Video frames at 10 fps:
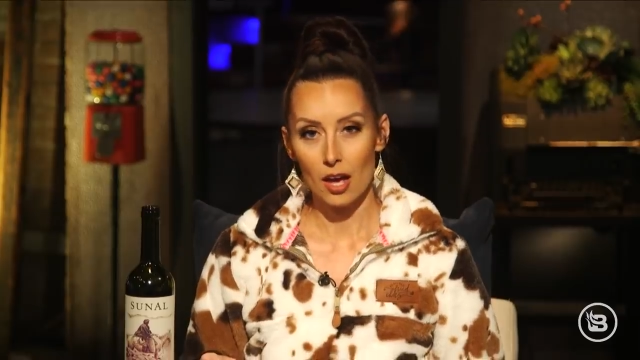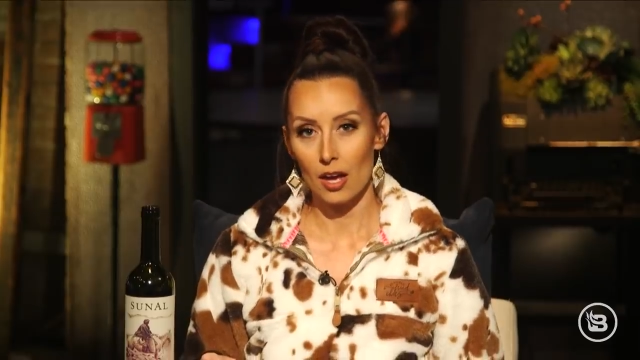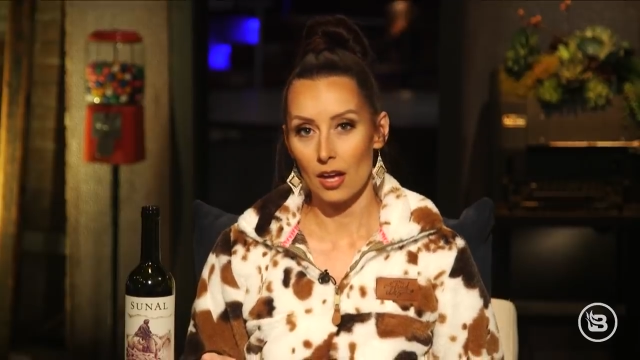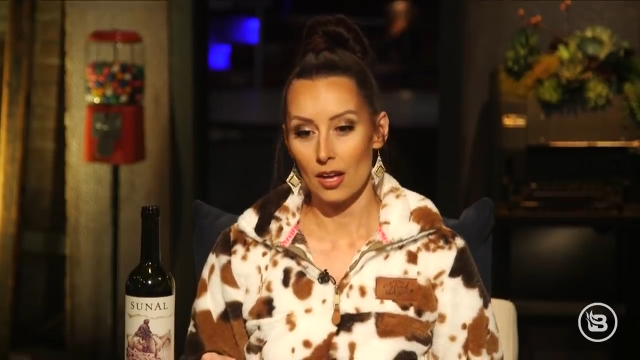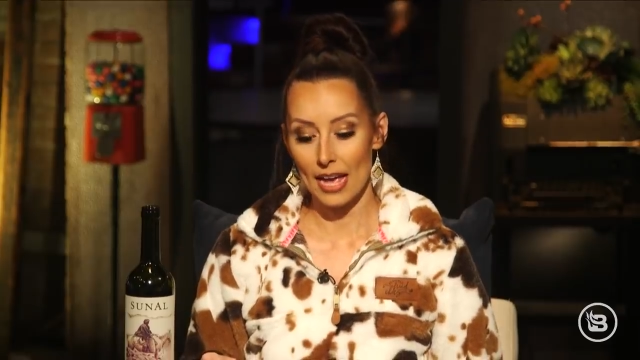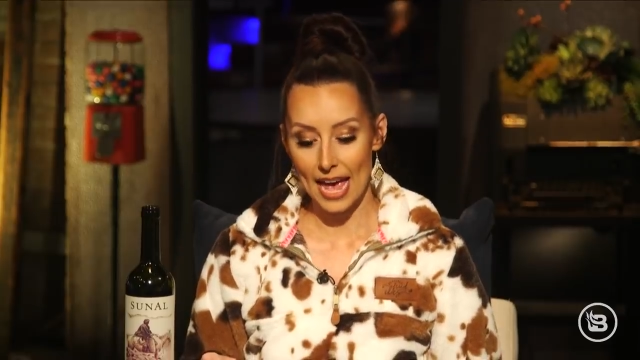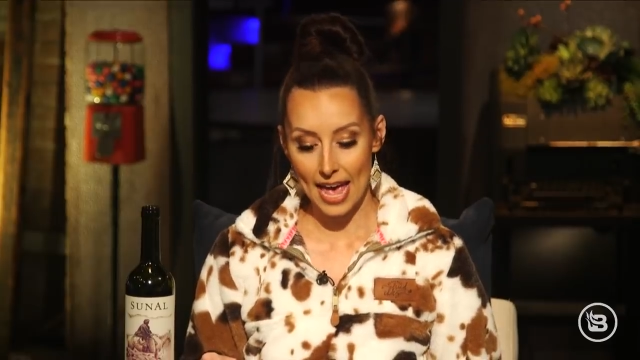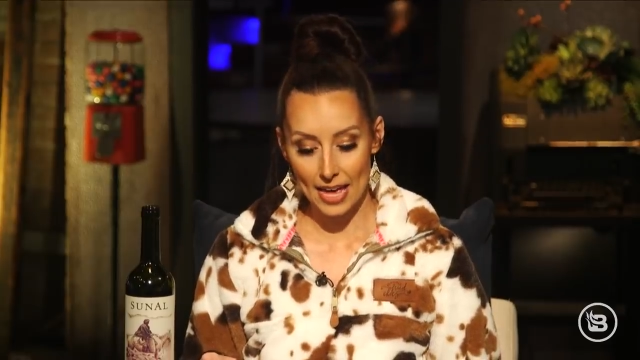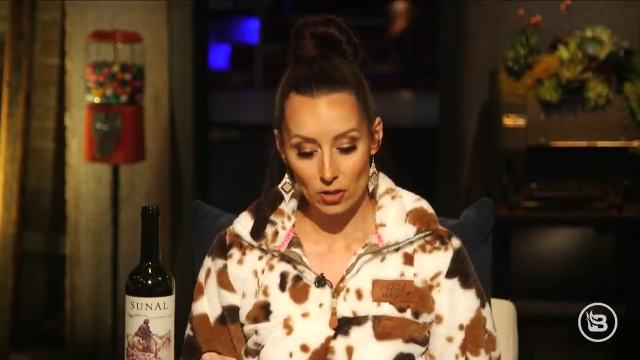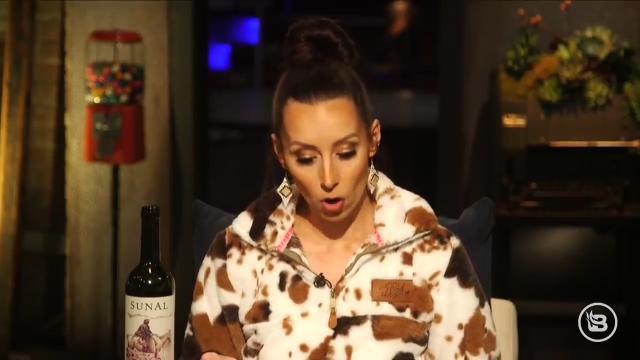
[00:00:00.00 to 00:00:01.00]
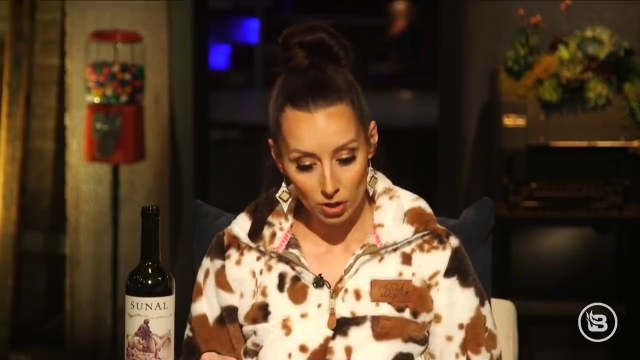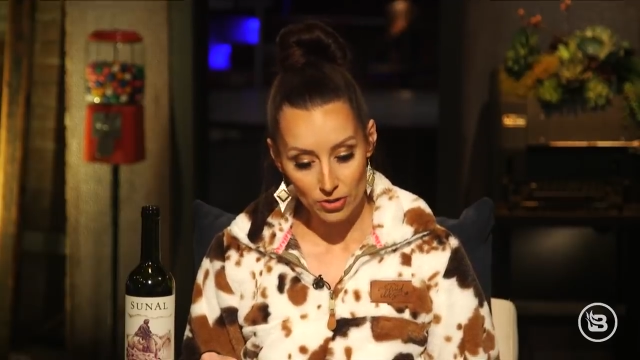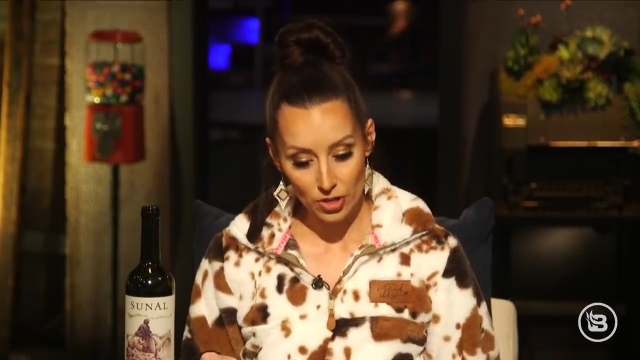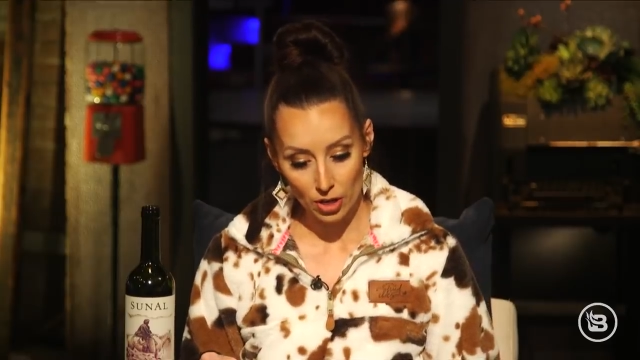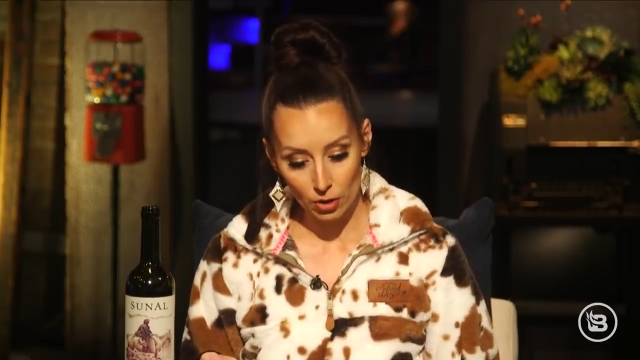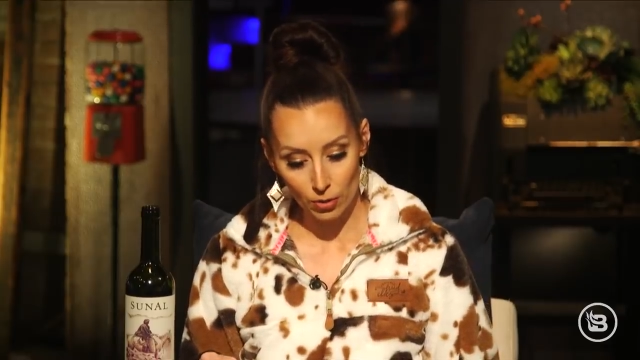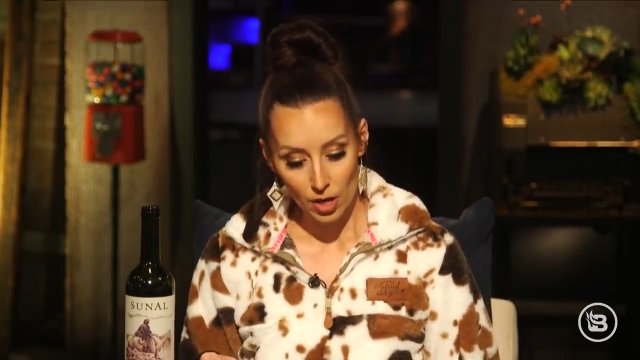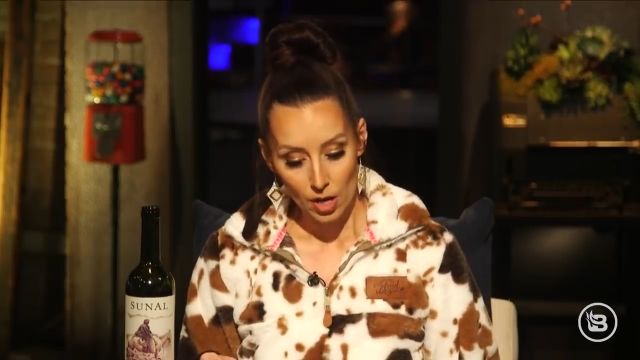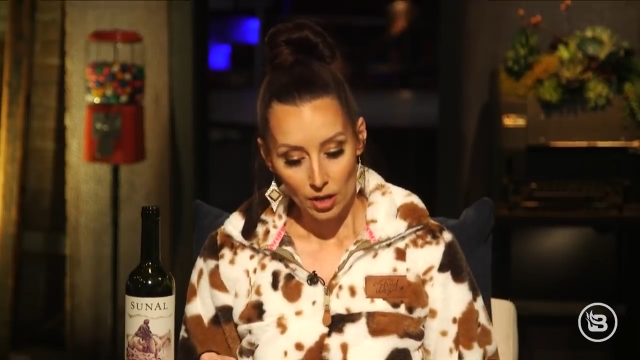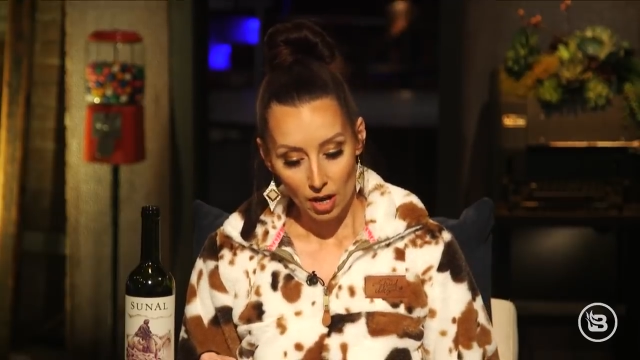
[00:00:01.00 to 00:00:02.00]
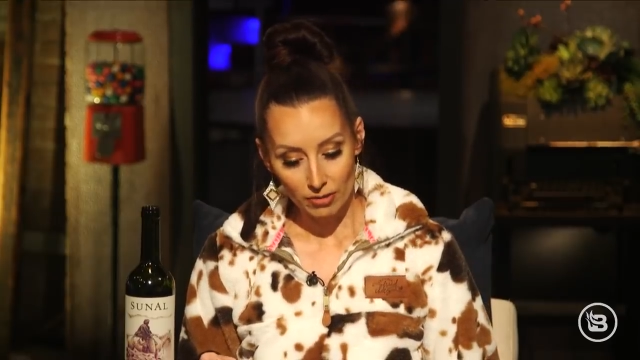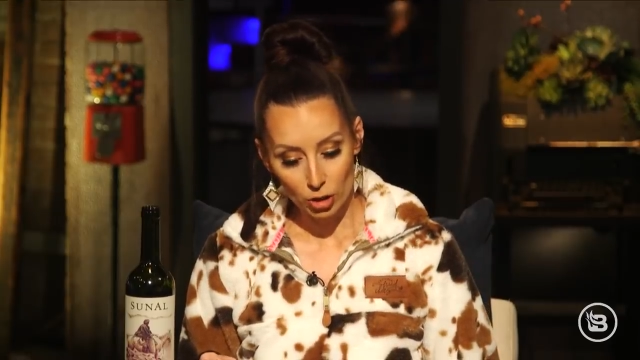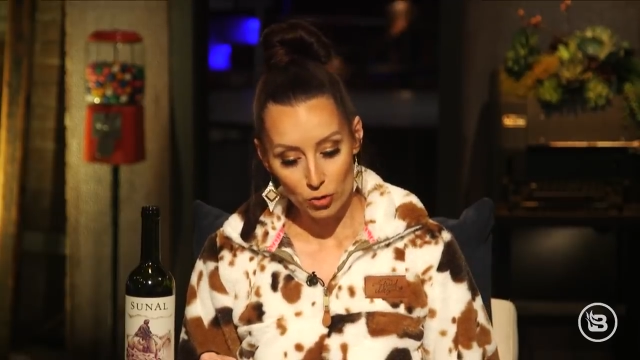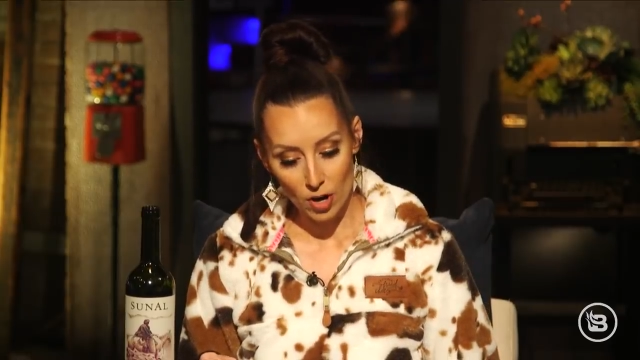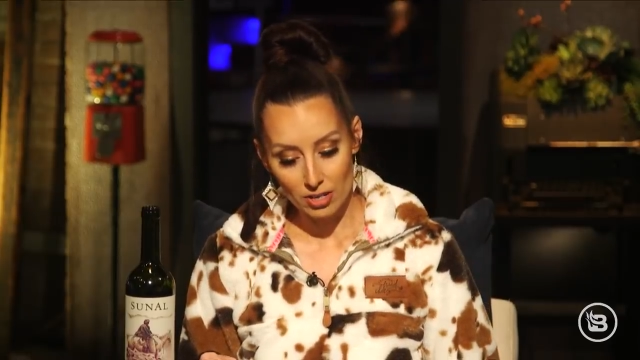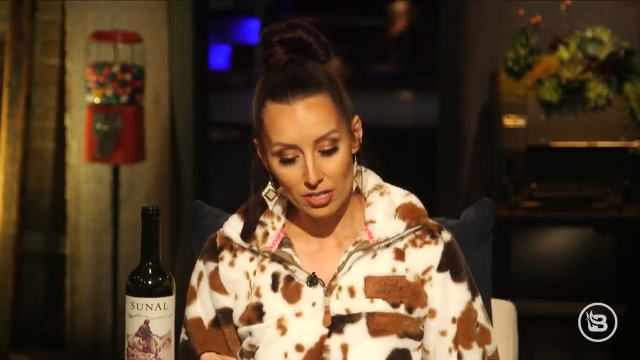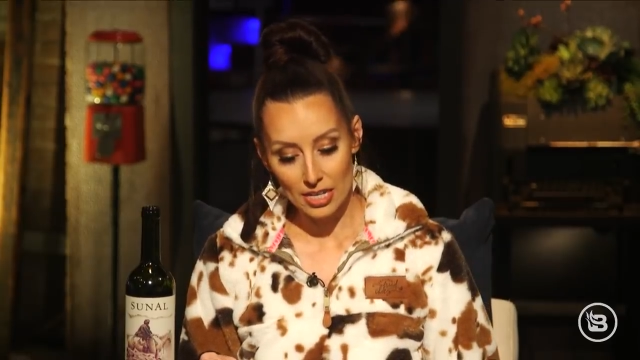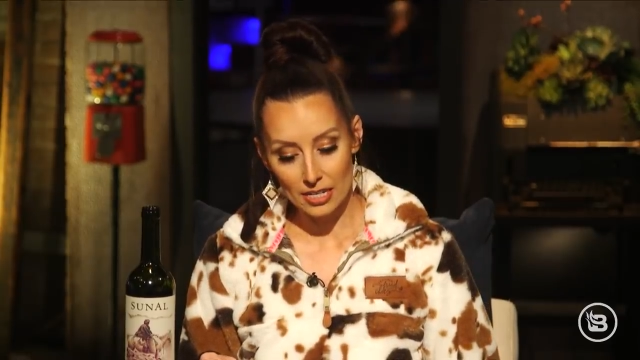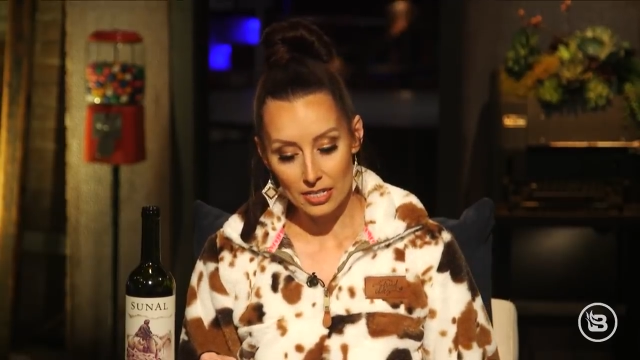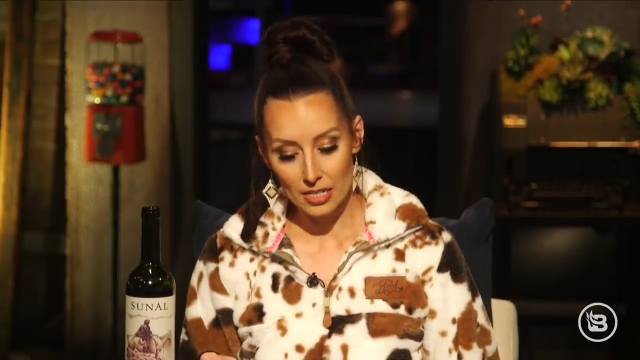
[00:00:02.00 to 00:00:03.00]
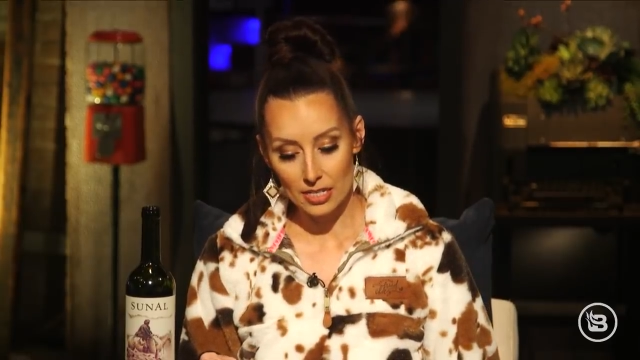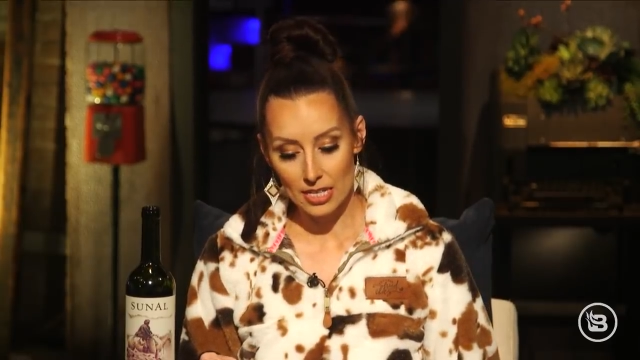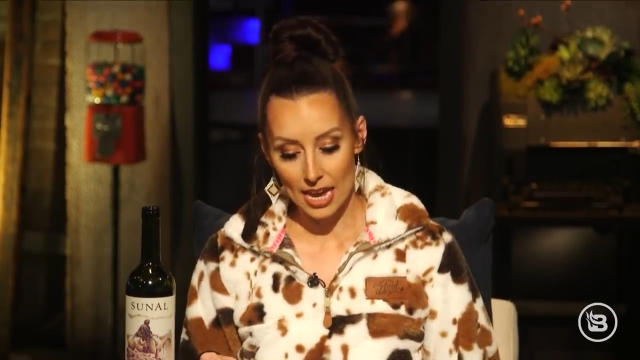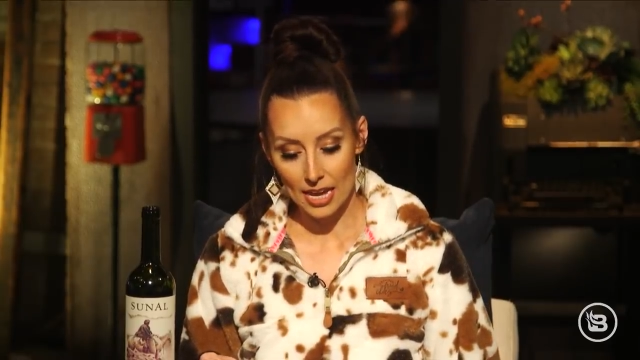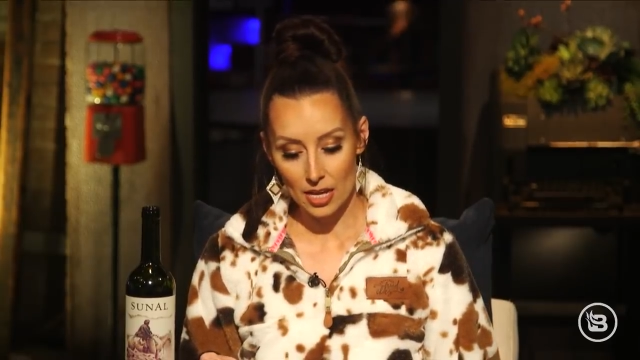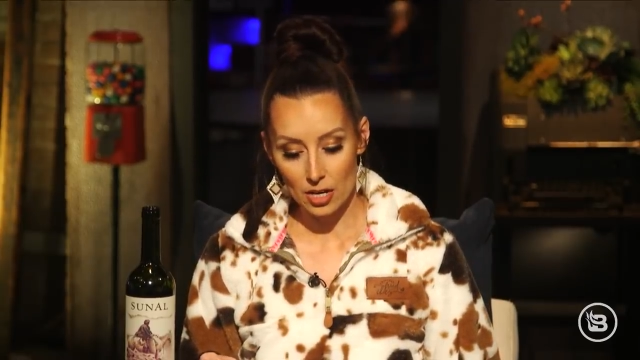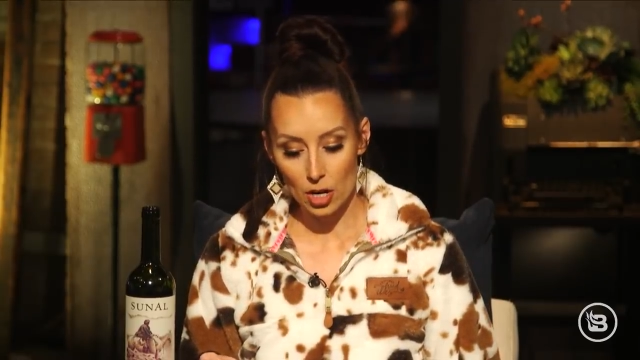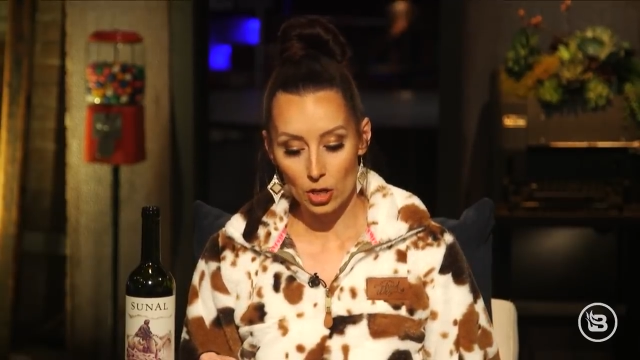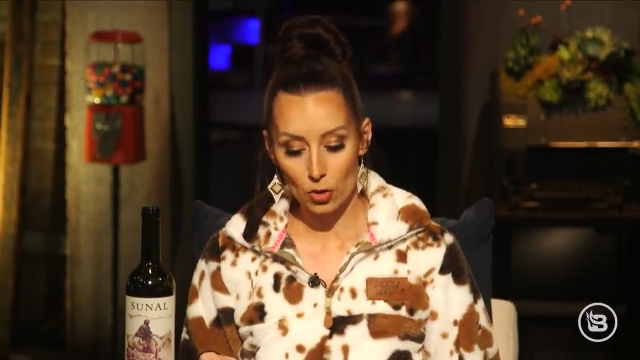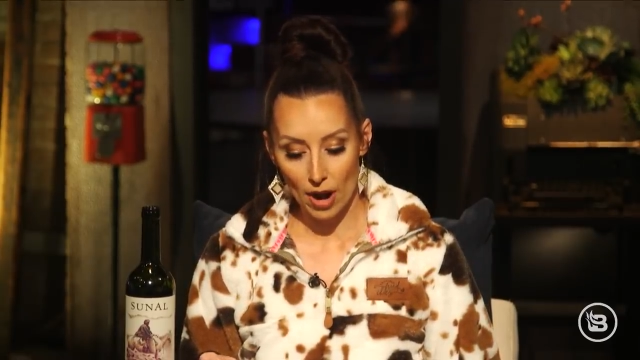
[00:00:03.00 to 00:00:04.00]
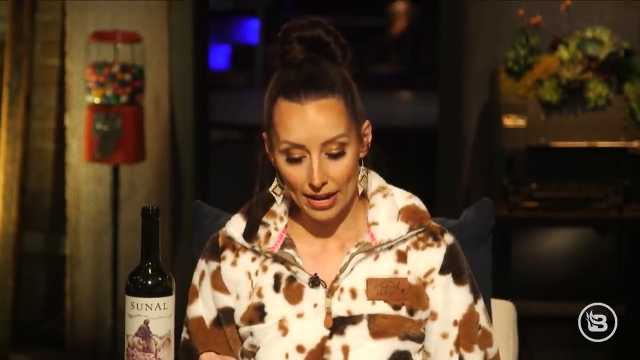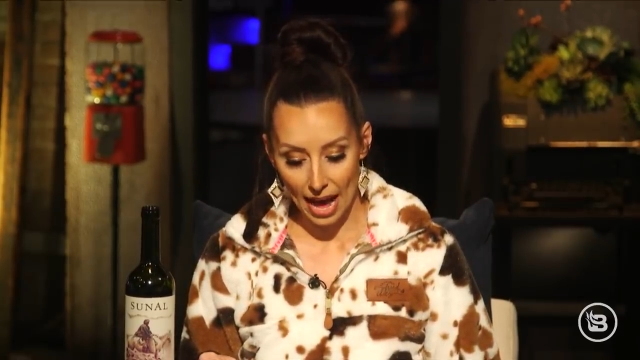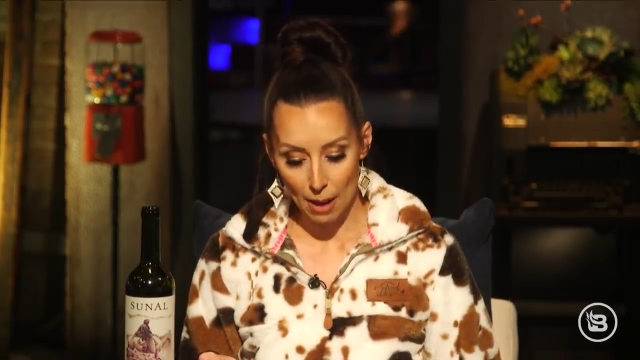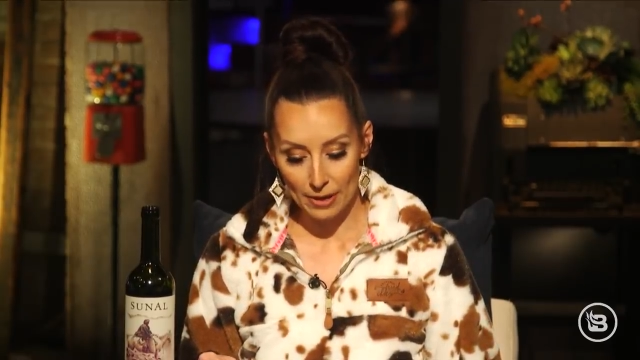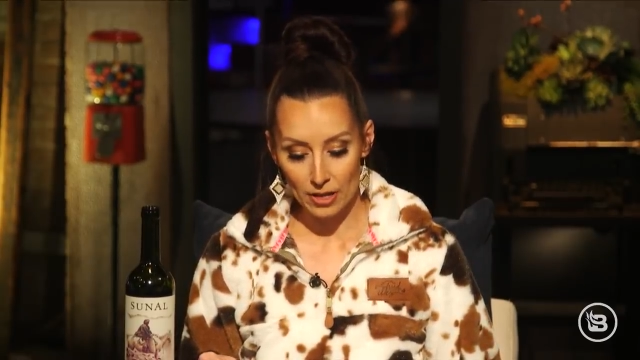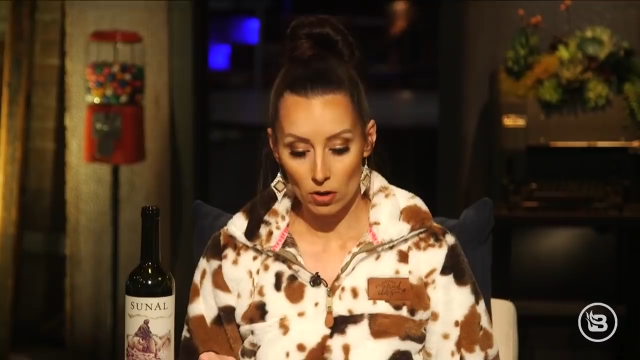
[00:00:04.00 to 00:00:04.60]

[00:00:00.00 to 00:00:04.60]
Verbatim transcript: and also Governors Ron DeSantis and Greg Abbott,